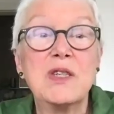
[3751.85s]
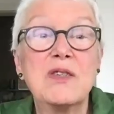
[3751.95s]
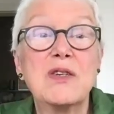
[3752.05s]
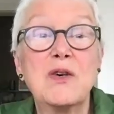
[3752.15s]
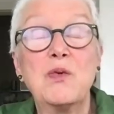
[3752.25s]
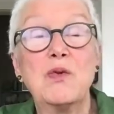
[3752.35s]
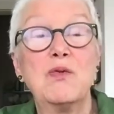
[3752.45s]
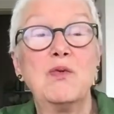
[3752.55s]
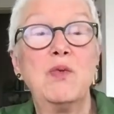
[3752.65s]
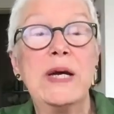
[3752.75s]
So
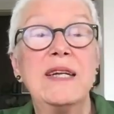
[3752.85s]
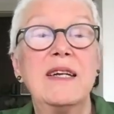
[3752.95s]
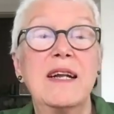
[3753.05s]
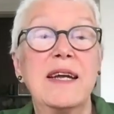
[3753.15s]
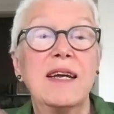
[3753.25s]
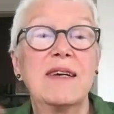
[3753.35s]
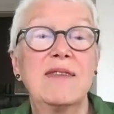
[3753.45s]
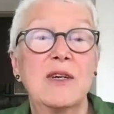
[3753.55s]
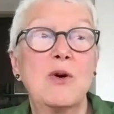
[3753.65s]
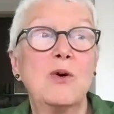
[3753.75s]
when like
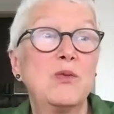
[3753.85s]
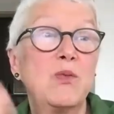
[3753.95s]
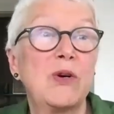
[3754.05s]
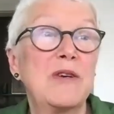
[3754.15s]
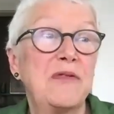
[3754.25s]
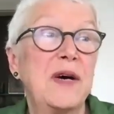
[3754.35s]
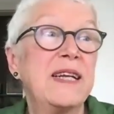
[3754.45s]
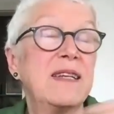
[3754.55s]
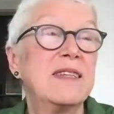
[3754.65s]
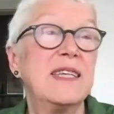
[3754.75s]
the Cold War
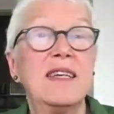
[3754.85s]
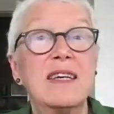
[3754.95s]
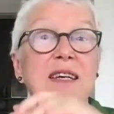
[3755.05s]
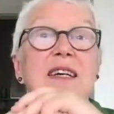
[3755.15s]
finally